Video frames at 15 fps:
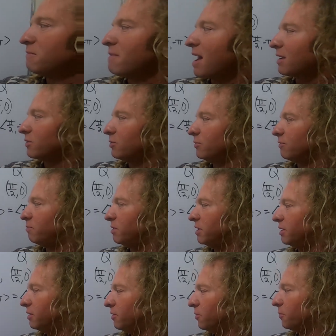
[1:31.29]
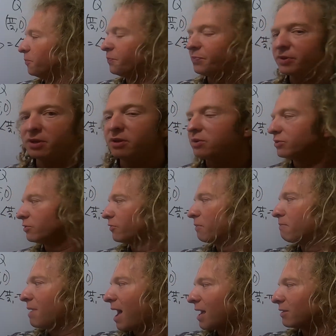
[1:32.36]
the magnitude of PQ. So the
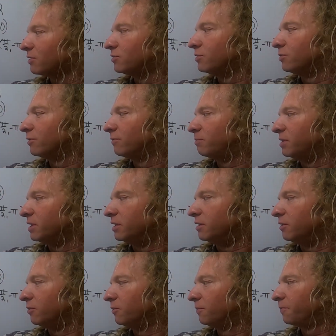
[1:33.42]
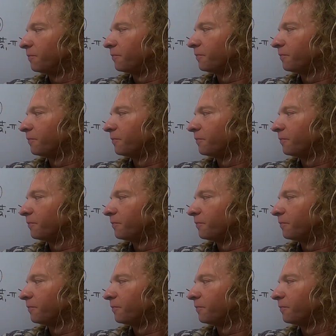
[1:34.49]
magnitude of PQ,